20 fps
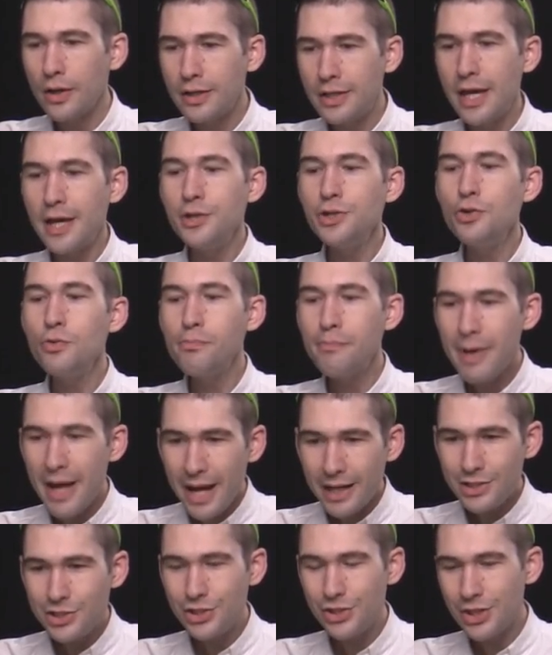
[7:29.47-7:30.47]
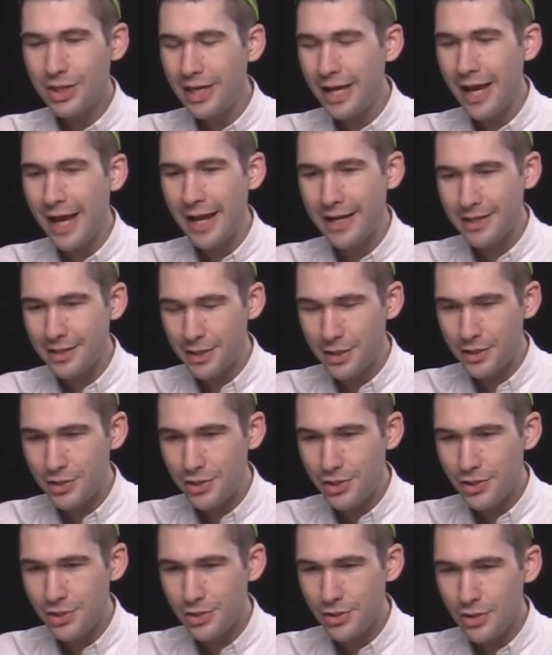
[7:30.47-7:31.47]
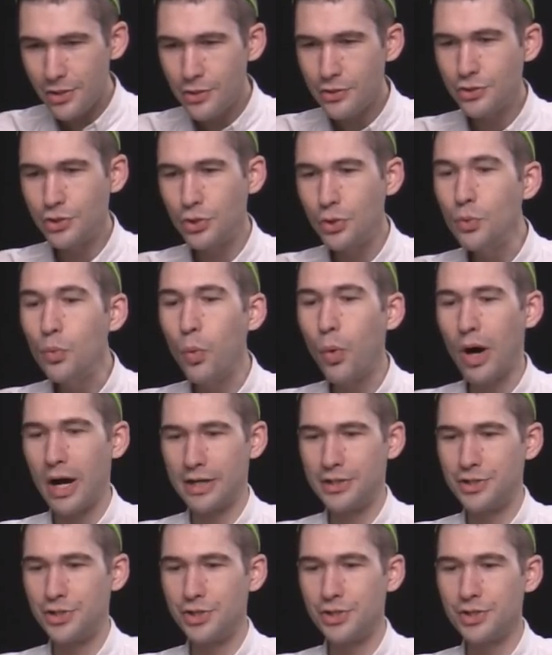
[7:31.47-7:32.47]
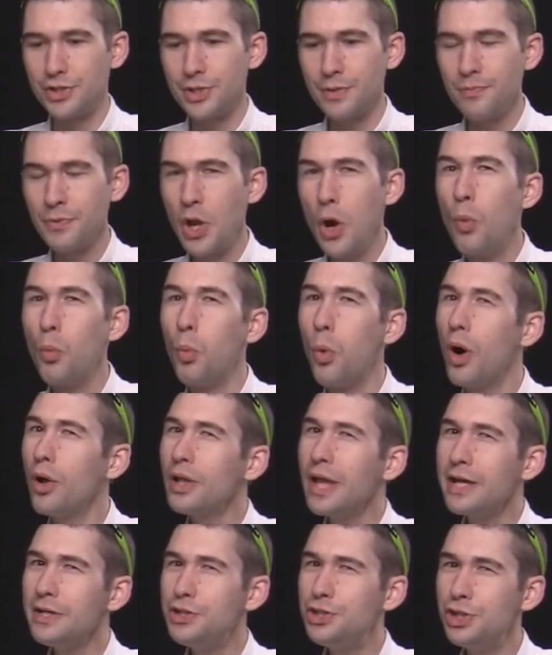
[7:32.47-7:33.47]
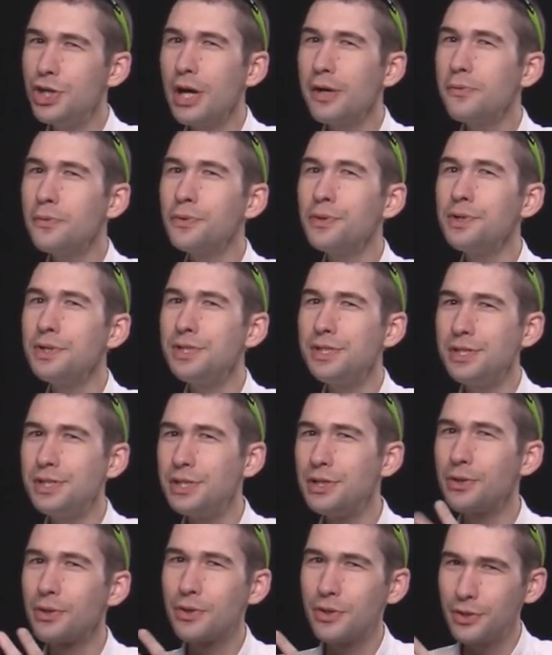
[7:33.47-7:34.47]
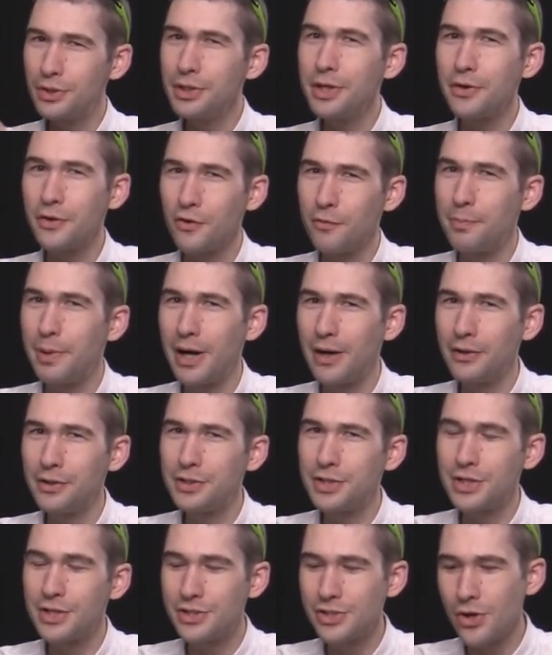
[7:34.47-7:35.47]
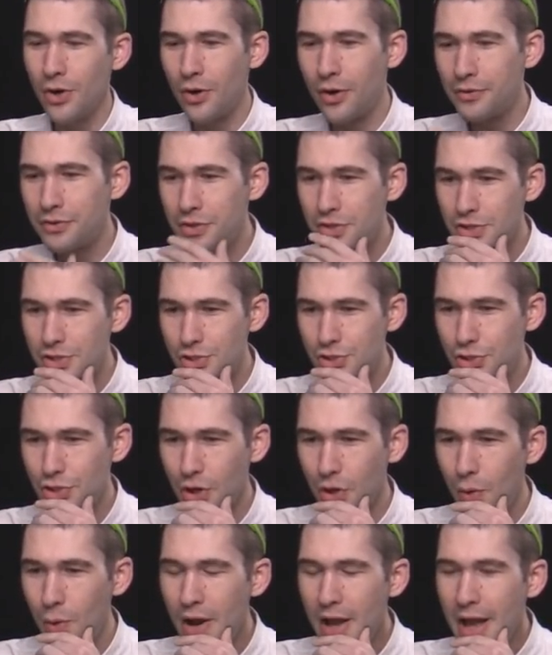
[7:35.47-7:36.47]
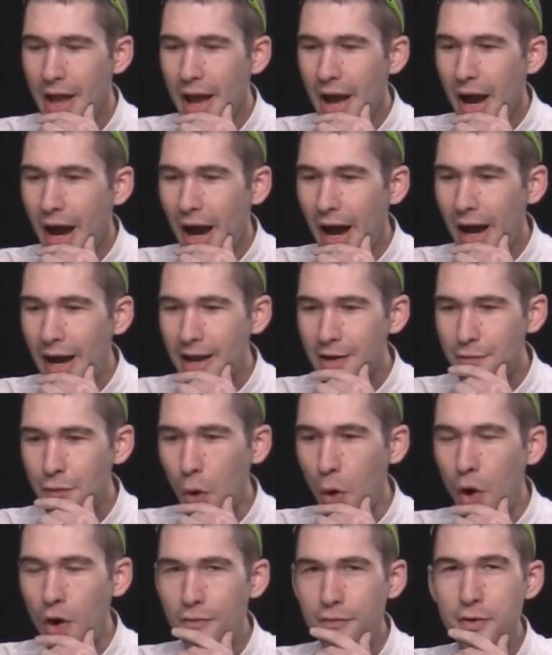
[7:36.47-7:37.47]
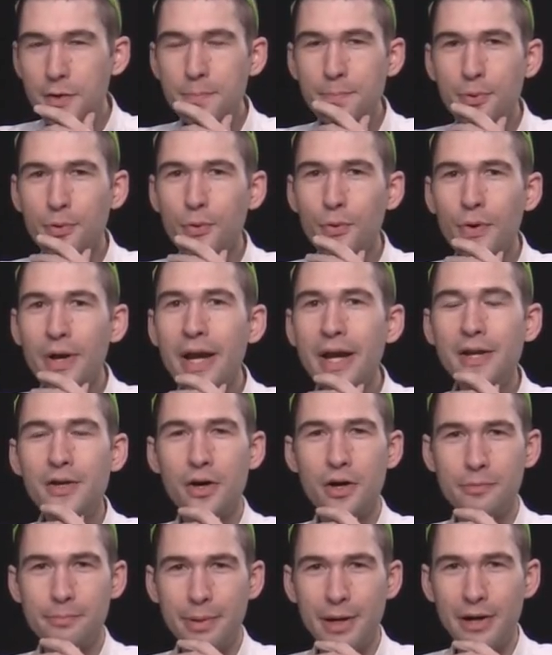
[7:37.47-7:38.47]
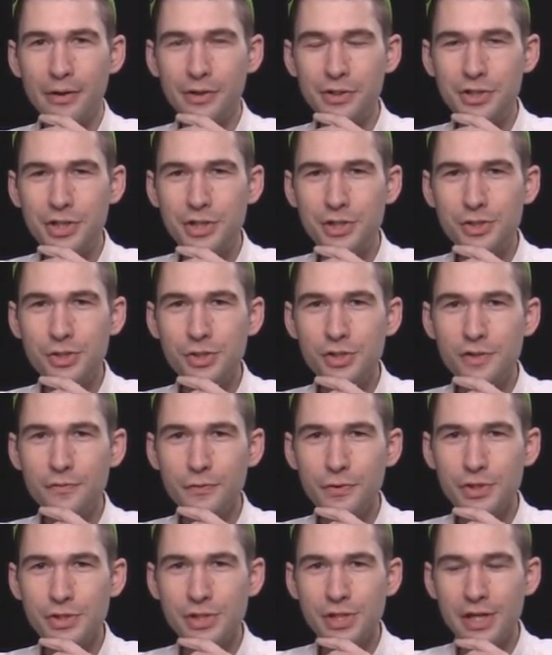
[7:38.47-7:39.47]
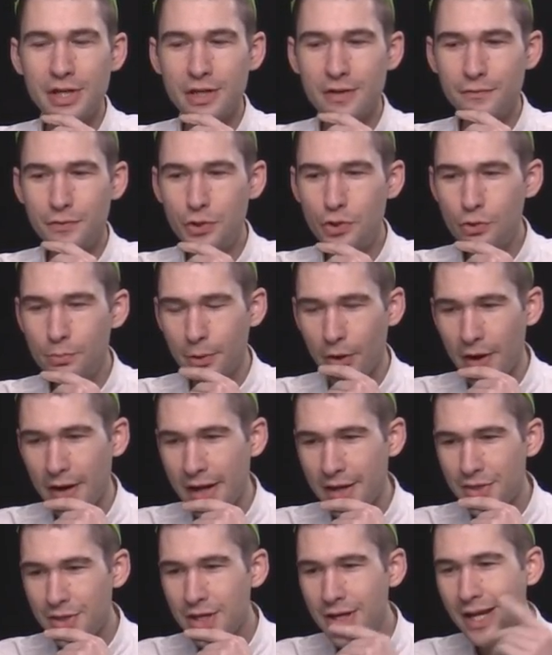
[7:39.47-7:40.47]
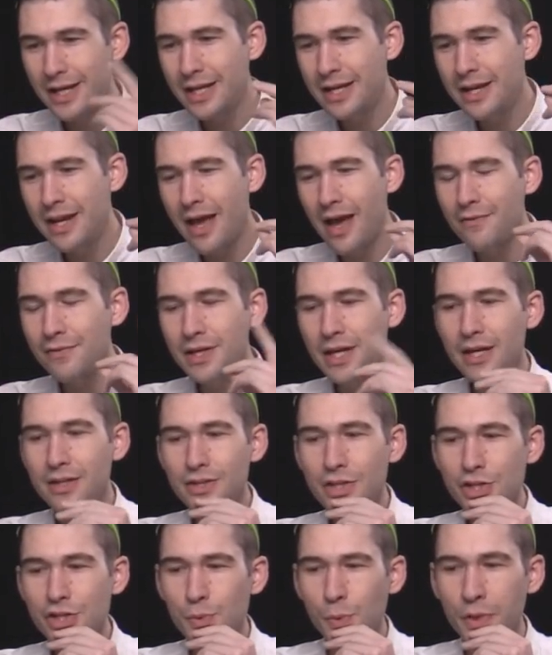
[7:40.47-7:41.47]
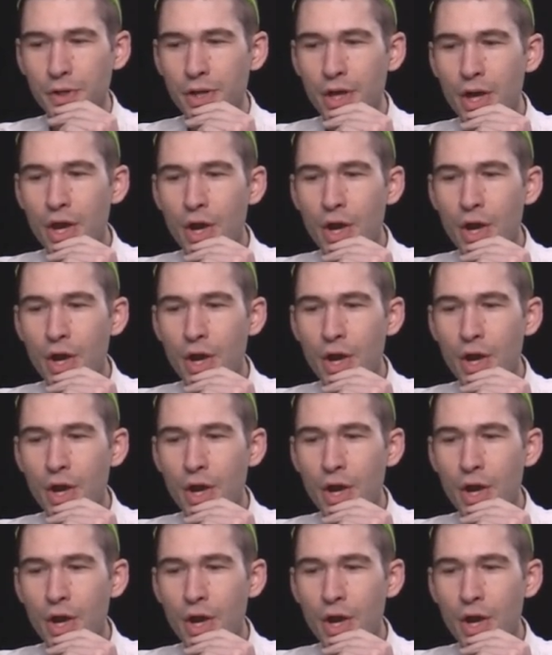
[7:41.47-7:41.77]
Can you match the candidates to watches? While I generally steer clear of politics on this show, I have often preyed on politicians for the sake of humor, and I think I can navigate this one